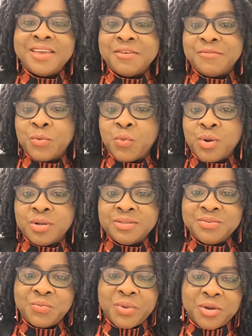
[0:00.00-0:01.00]
everyone.
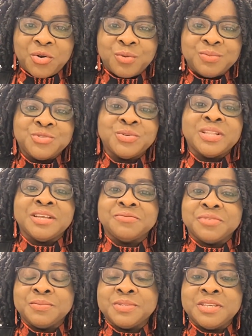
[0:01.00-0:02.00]
Welcome to another
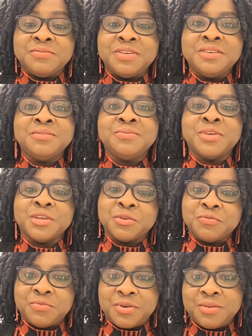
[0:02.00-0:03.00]
Fabs TV. Thank
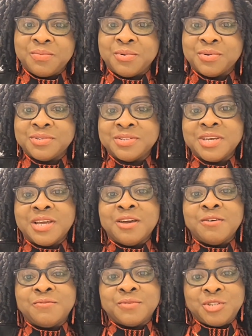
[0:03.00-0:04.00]
you very much
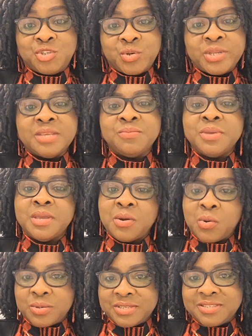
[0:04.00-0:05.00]
for joining me
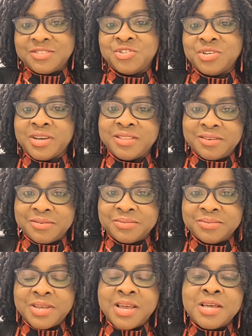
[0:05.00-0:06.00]
on this channel.
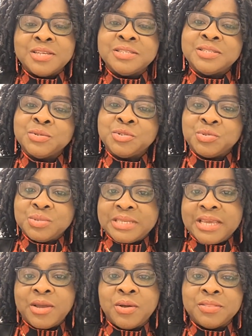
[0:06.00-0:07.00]
So
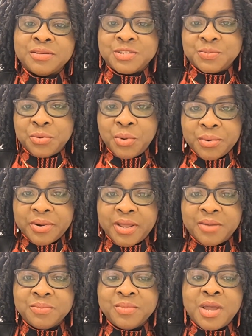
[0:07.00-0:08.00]
today on this
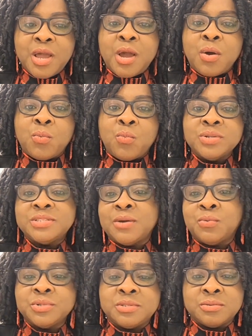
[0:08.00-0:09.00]
program, what I
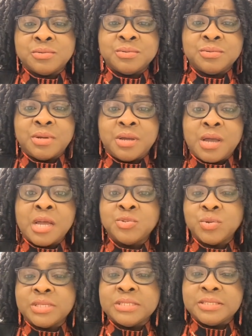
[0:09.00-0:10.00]
want to
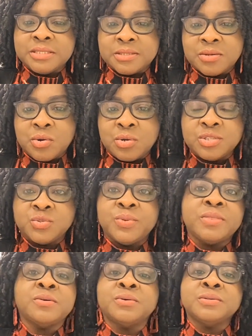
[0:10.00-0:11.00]
actually discuss
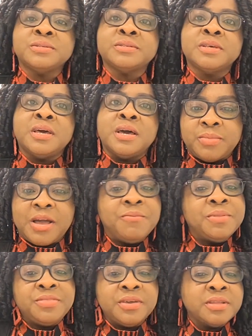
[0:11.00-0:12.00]
with us, I've
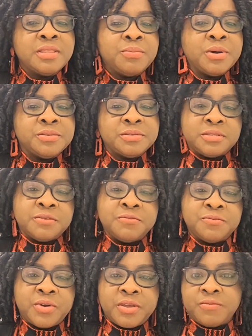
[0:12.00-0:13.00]
been thinking about this thing
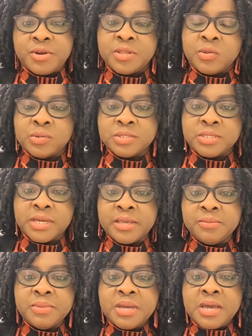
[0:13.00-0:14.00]
for a very long
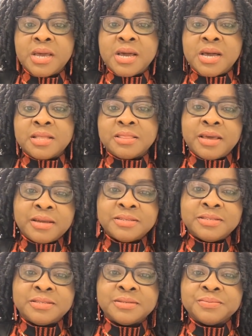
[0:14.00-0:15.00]
time, that